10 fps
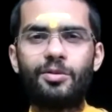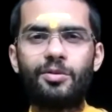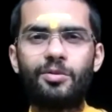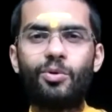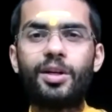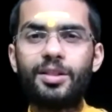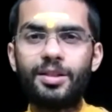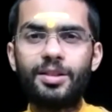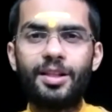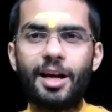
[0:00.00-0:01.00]
What is
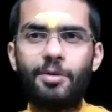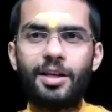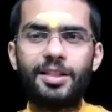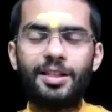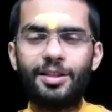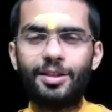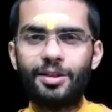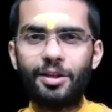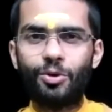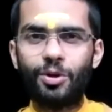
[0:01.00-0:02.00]
this Chidabhasa?
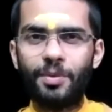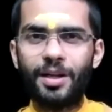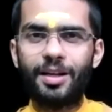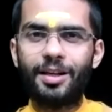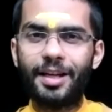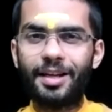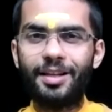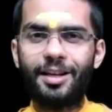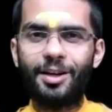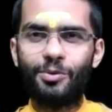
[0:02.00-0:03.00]
Don't make it a
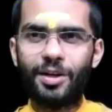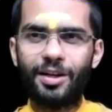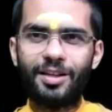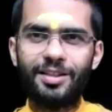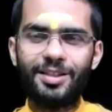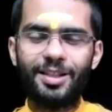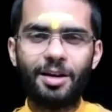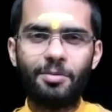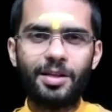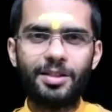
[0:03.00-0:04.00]
technical word.
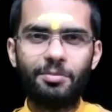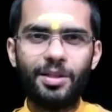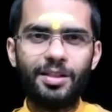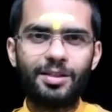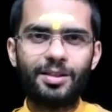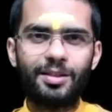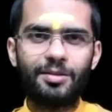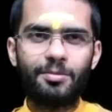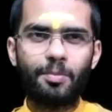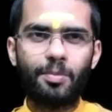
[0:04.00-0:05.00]
Chidabhasa means
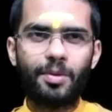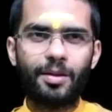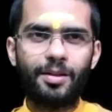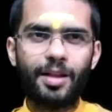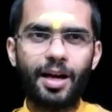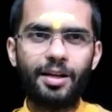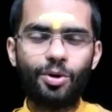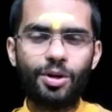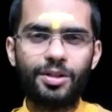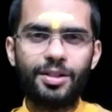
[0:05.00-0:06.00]
that
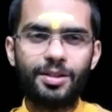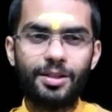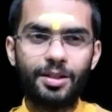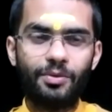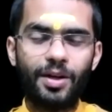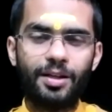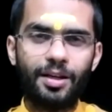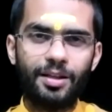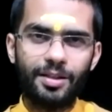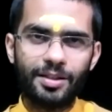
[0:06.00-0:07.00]
consciousness
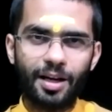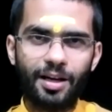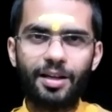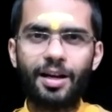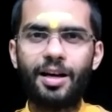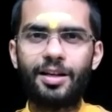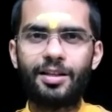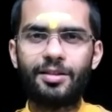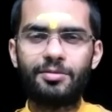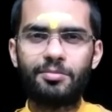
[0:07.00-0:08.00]
reflected in this ahankara.
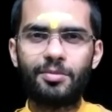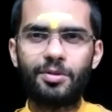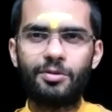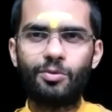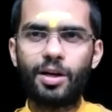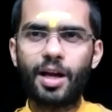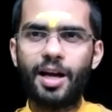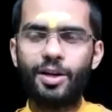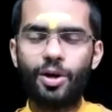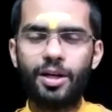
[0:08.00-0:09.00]
What
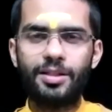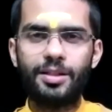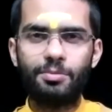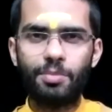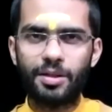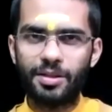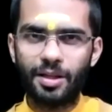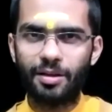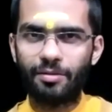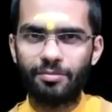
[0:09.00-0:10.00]
I call as this
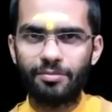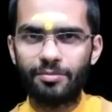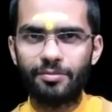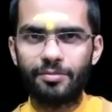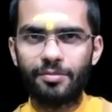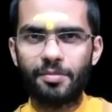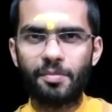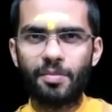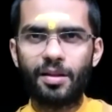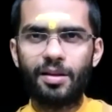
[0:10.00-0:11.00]
person.
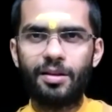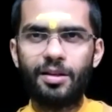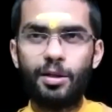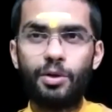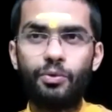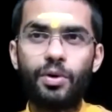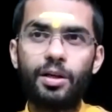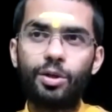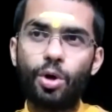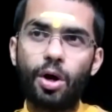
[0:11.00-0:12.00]

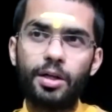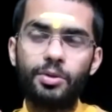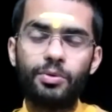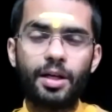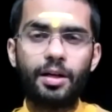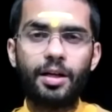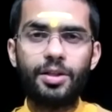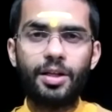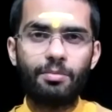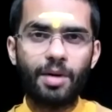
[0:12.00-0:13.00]
Different thoughts which are
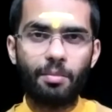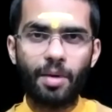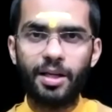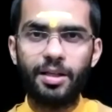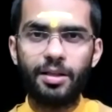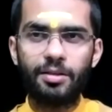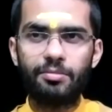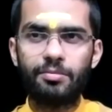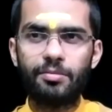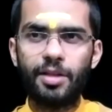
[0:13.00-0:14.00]
gushing in my mind.
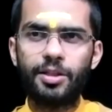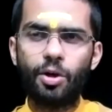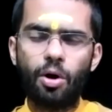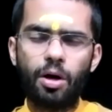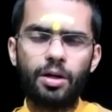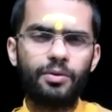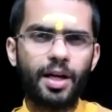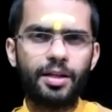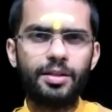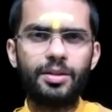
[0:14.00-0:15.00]
You see, all of
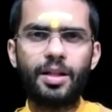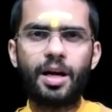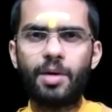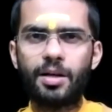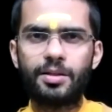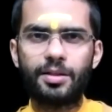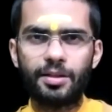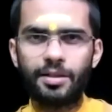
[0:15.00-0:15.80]
that is Chidabhasa.